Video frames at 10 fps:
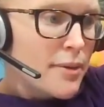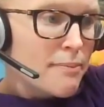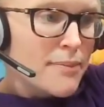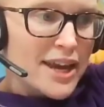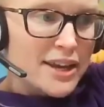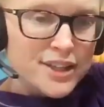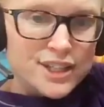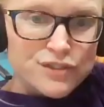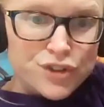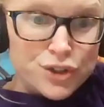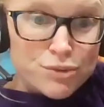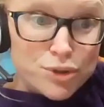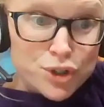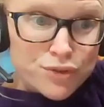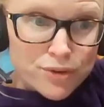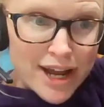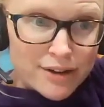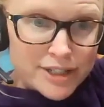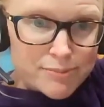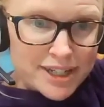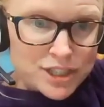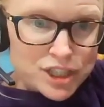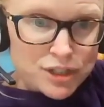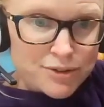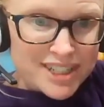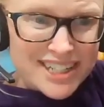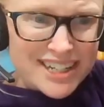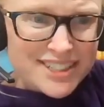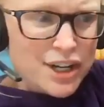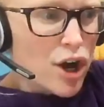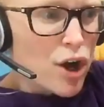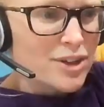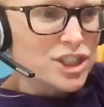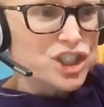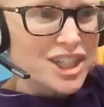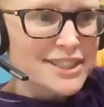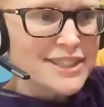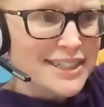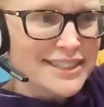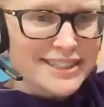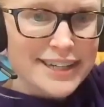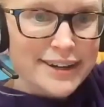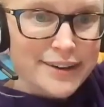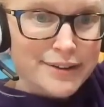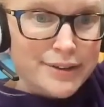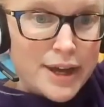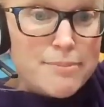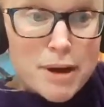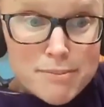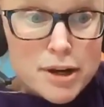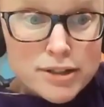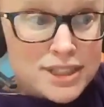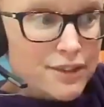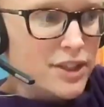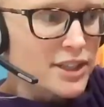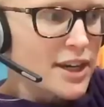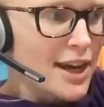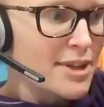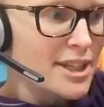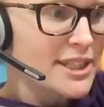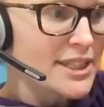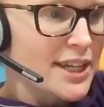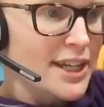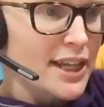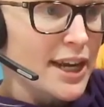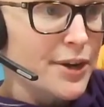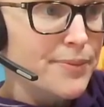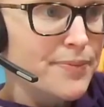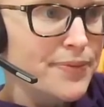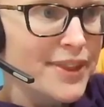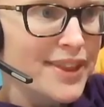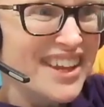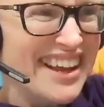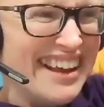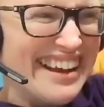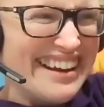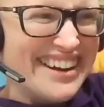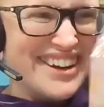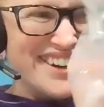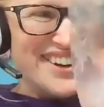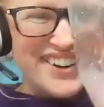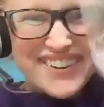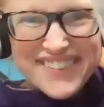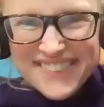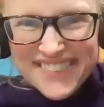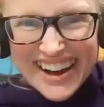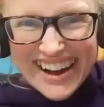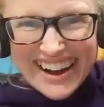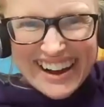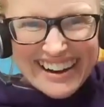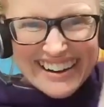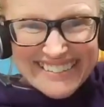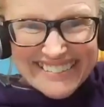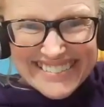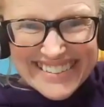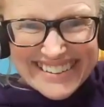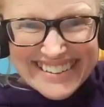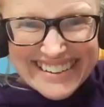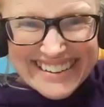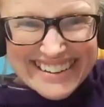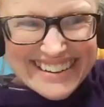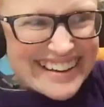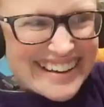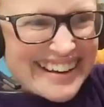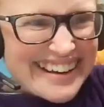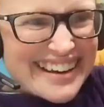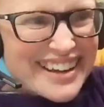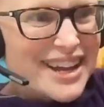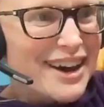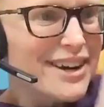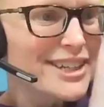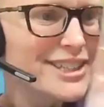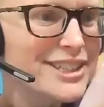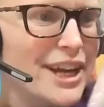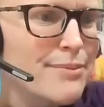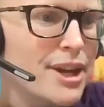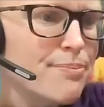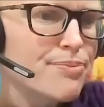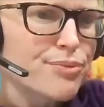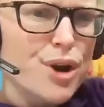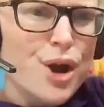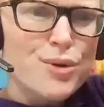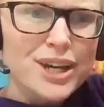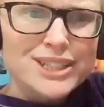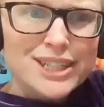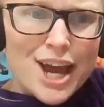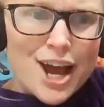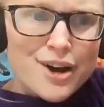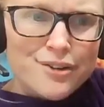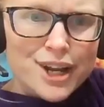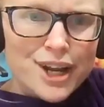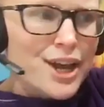make this food move around a bit too. It doesn't always just sit still, but most of the time it's sitting there. Oh, wow. Now our stomach broke it down.